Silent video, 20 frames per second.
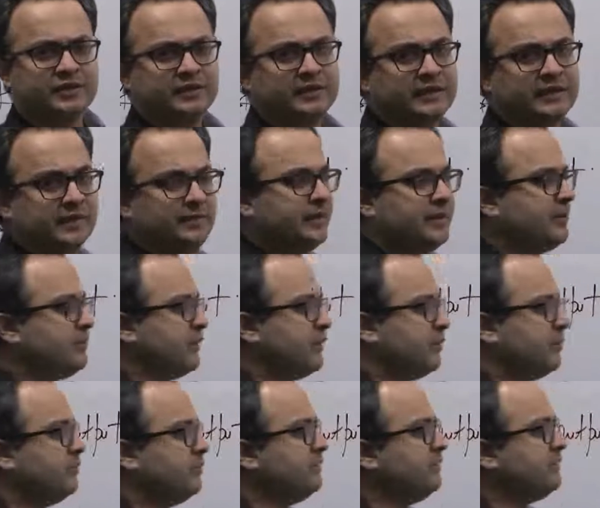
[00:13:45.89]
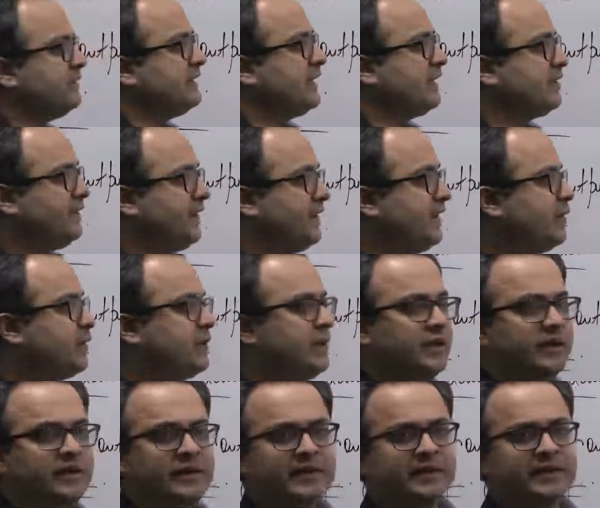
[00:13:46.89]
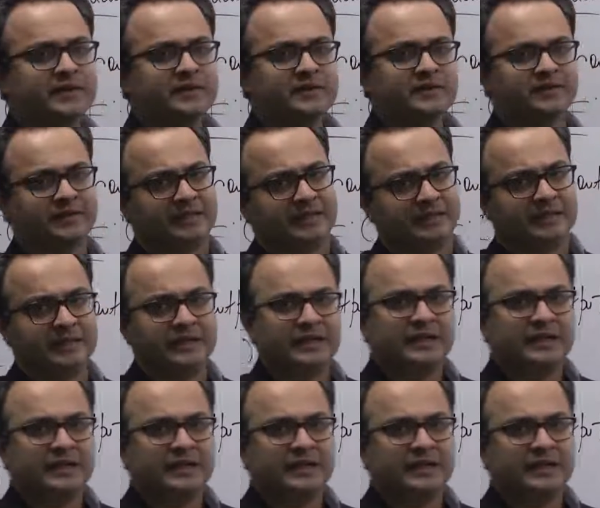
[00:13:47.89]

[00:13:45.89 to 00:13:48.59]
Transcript: there will be a problem? That value clearly is 1.